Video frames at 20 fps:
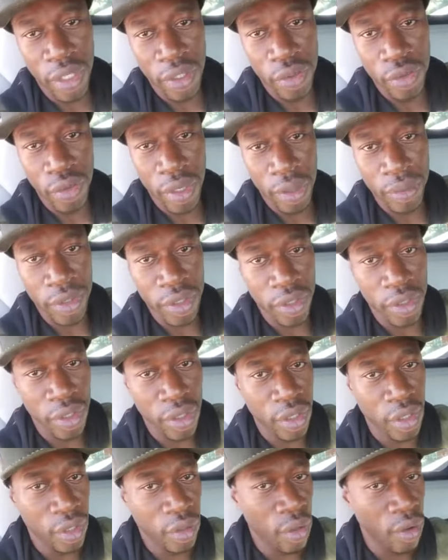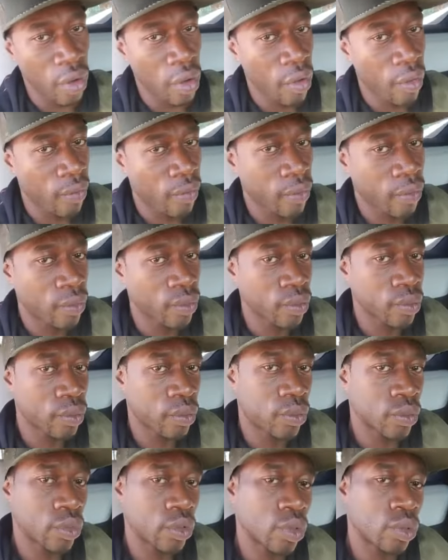Had to drop Sister Nina off.
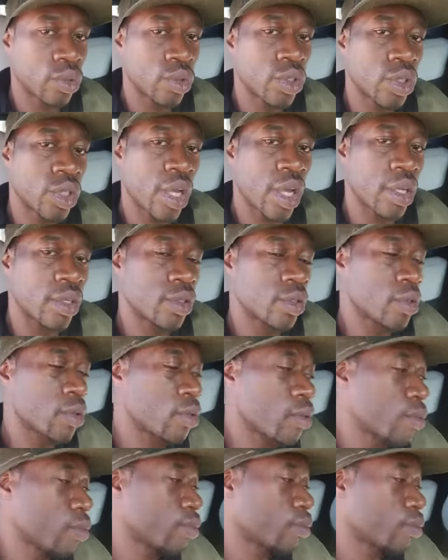Do what she gotta do.